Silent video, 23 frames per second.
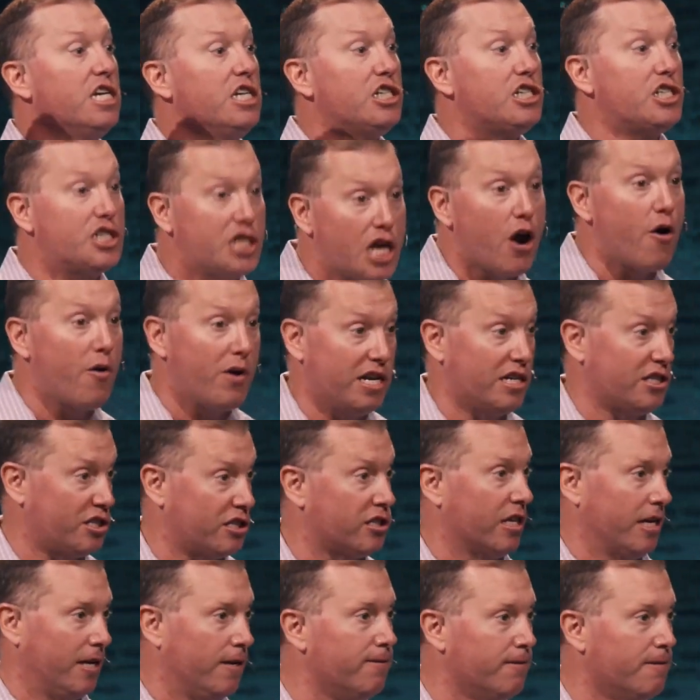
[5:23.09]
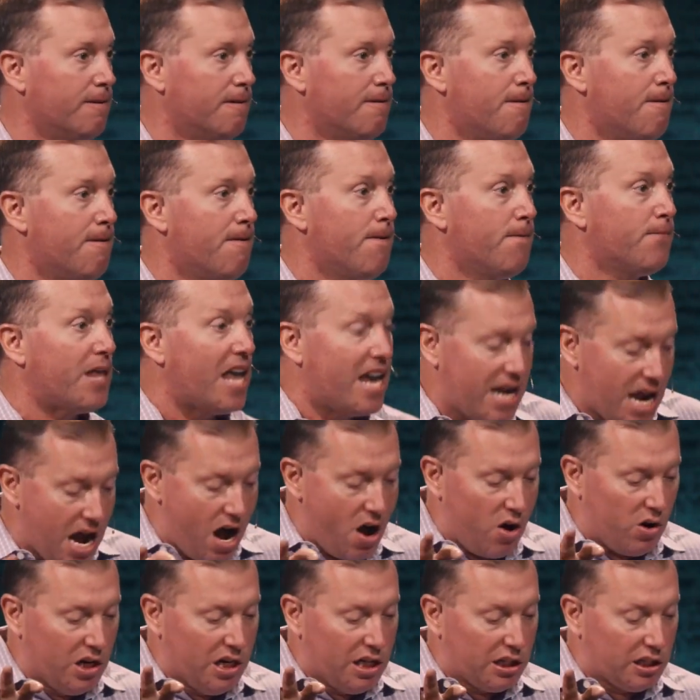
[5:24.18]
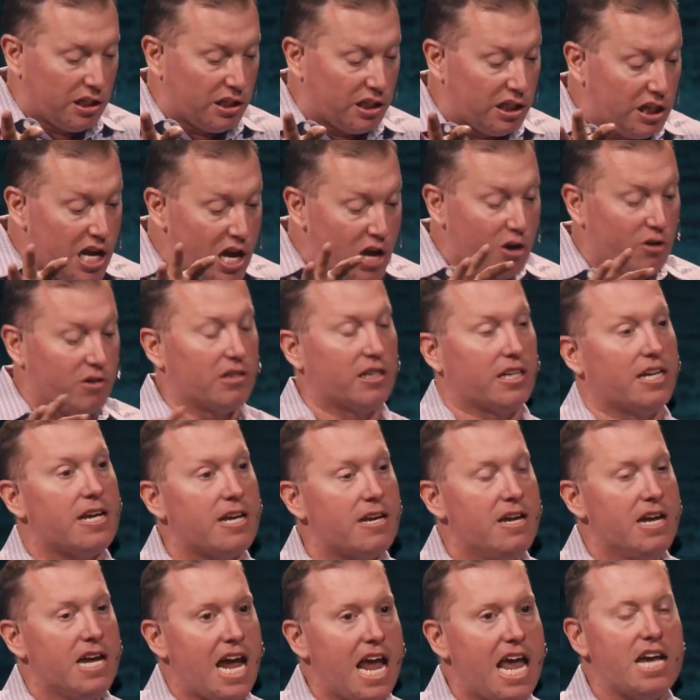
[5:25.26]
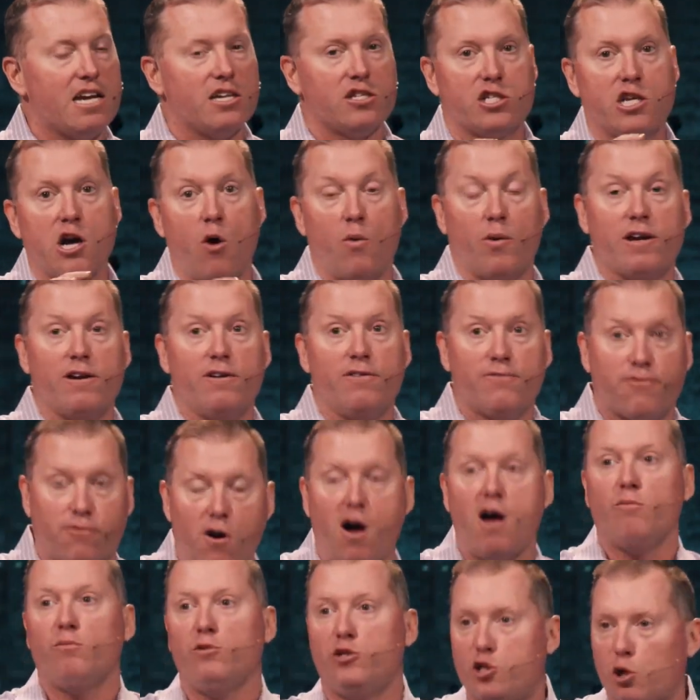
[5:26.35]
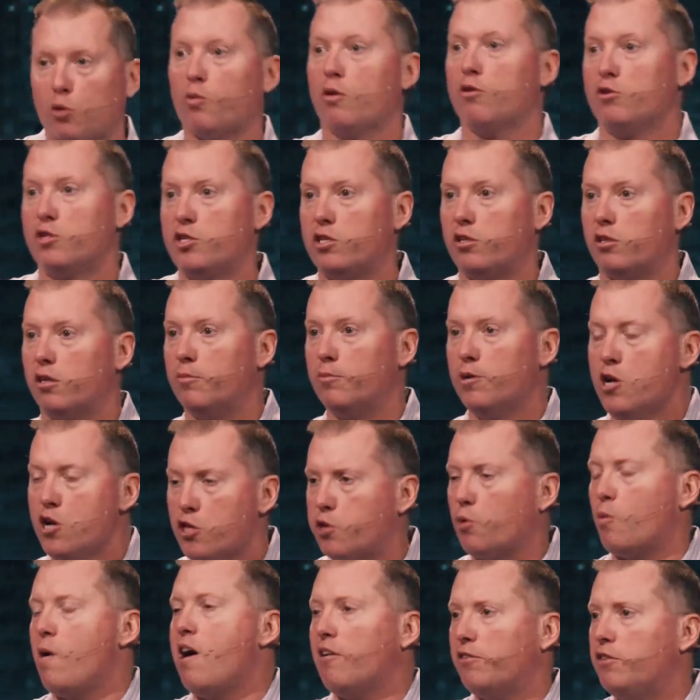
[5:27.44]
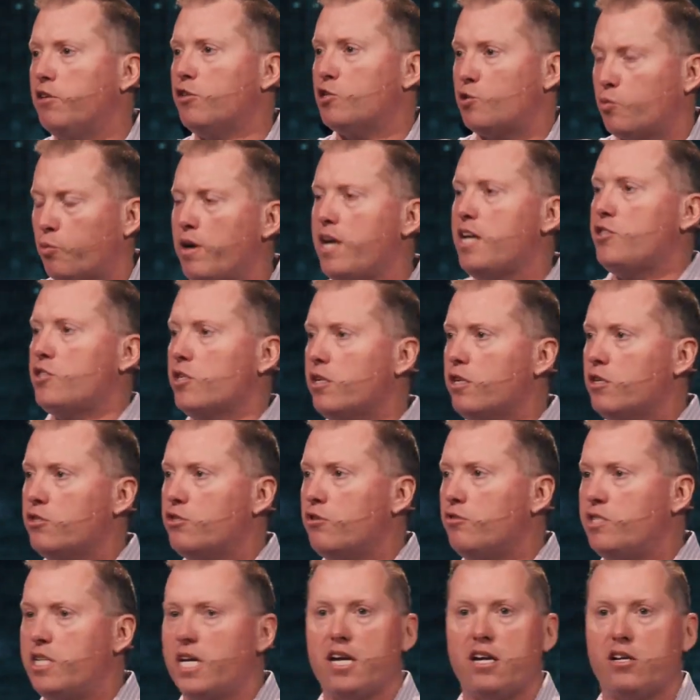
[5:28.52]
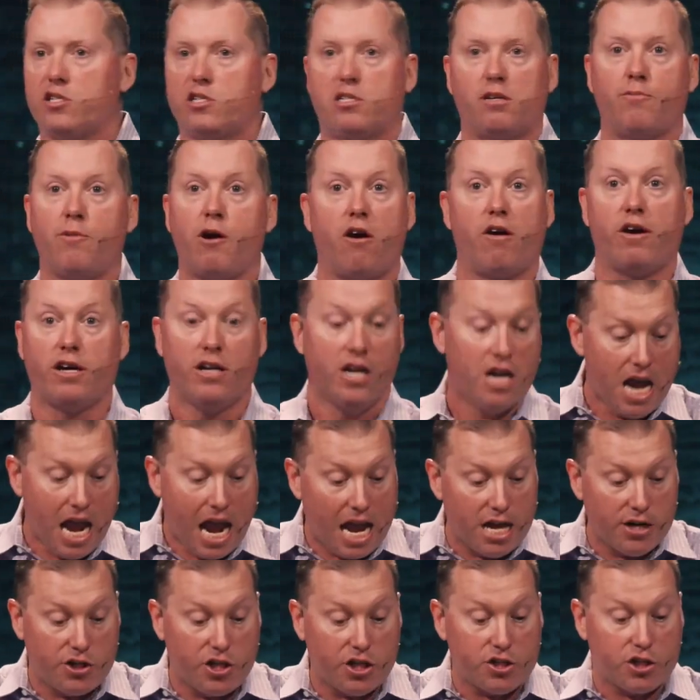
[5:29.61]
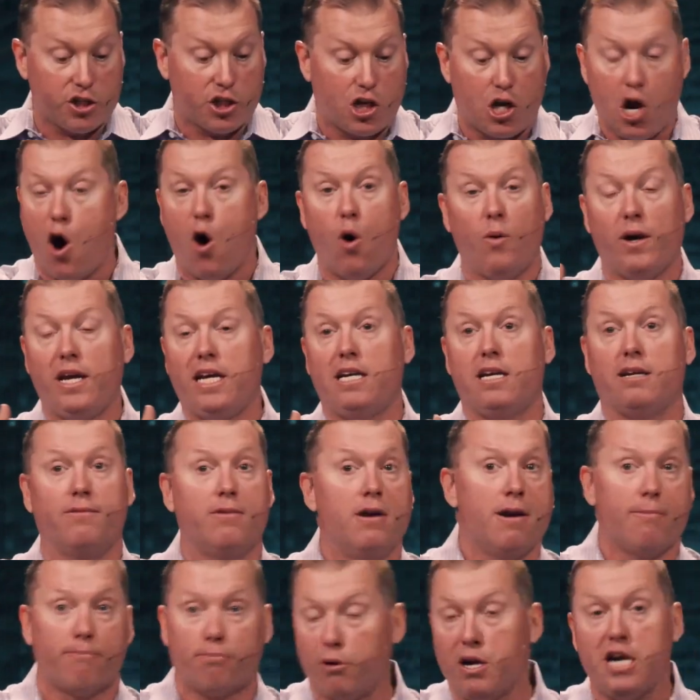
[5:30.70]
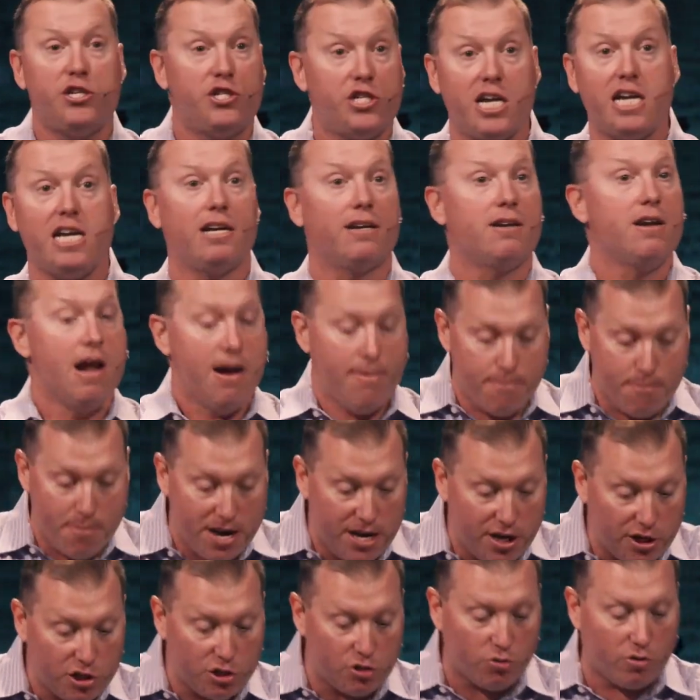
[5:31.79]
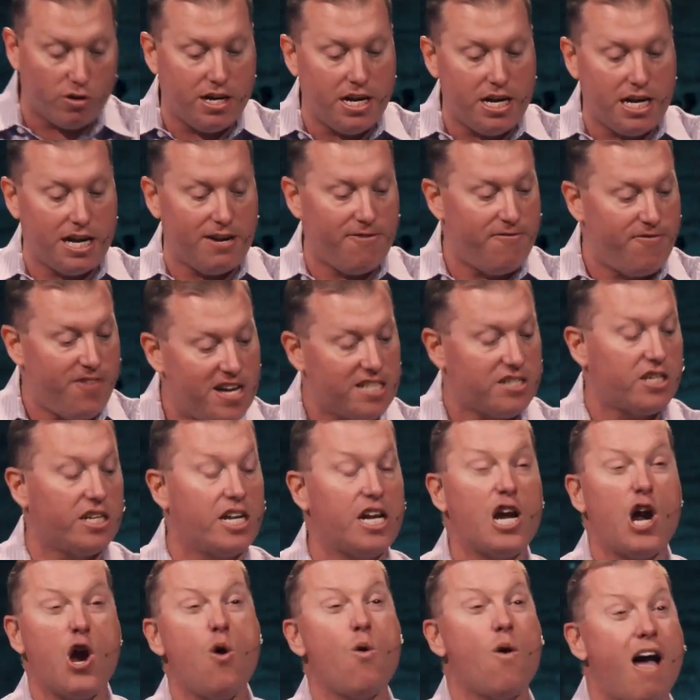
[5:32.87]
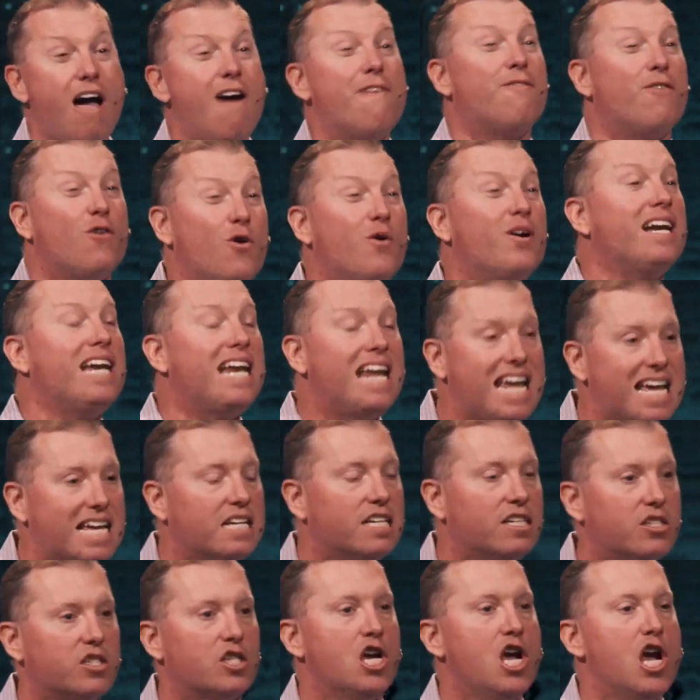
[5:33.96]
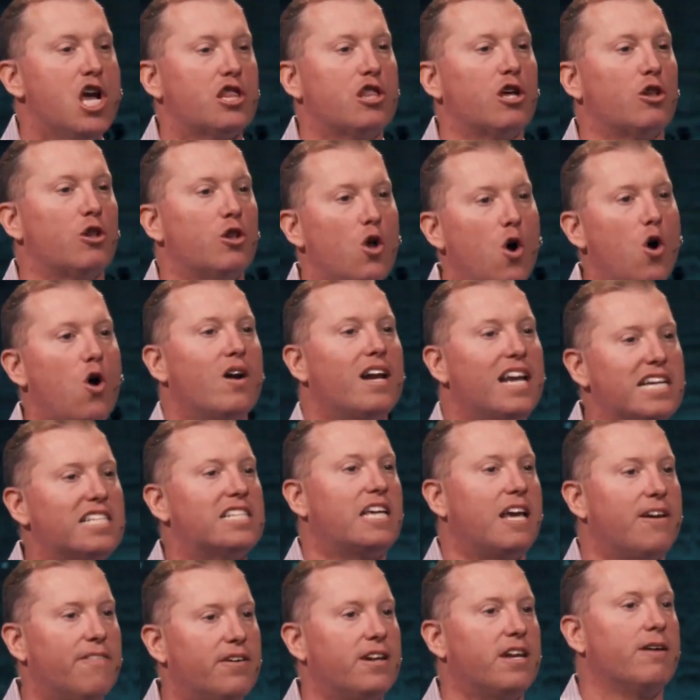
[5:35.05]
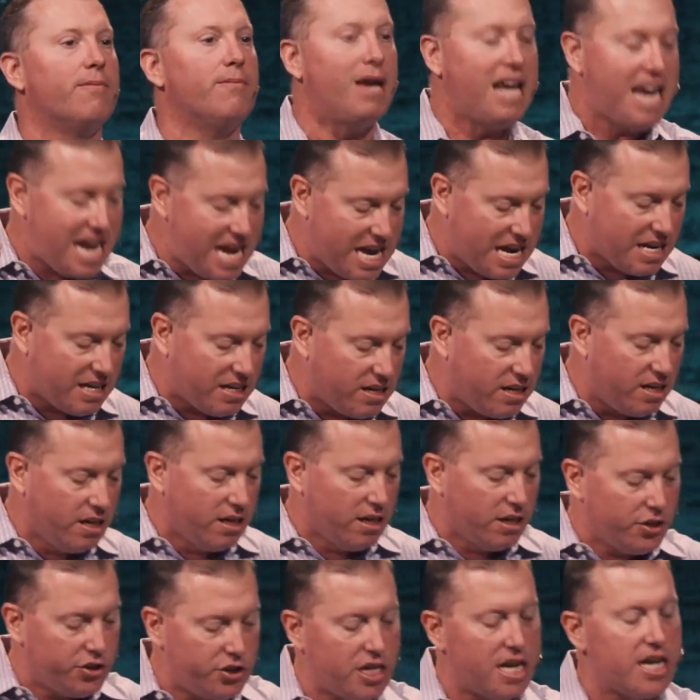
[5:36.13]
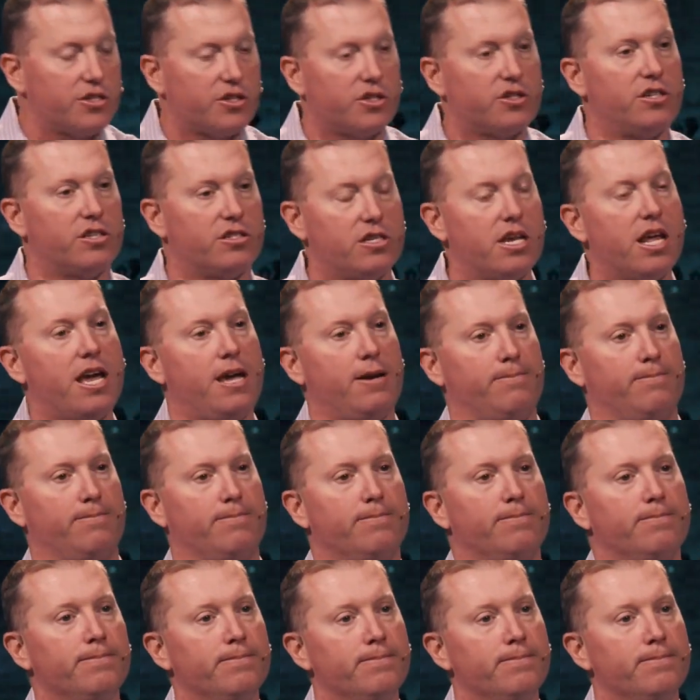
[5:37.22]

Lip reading: Seriously. And now, literally, he is going from Jerusalem throughout this region in Judea and Samaria and just going and preaching and ministering and visiting whoever it is the Lord has given him in Jesus' name.